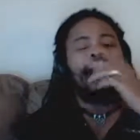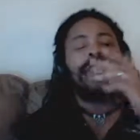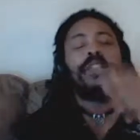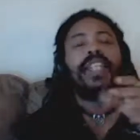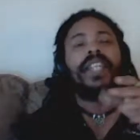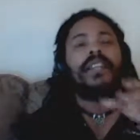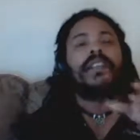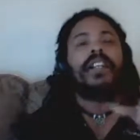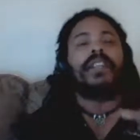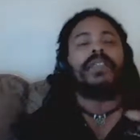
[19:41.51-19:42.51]
If you get
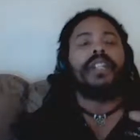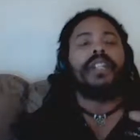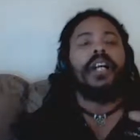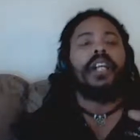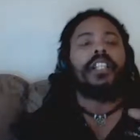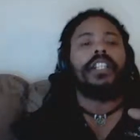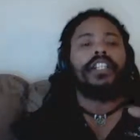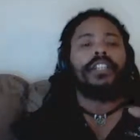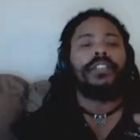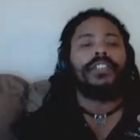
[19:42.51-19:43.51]
far enough along,
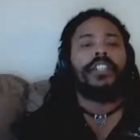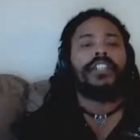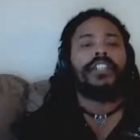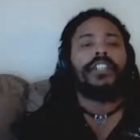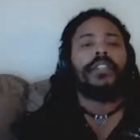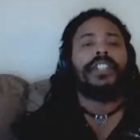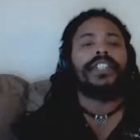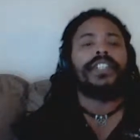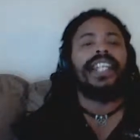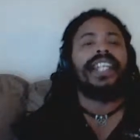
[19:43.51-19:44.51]
you'll start to
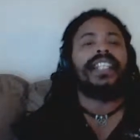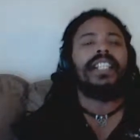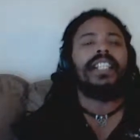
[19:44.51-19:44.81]
notice that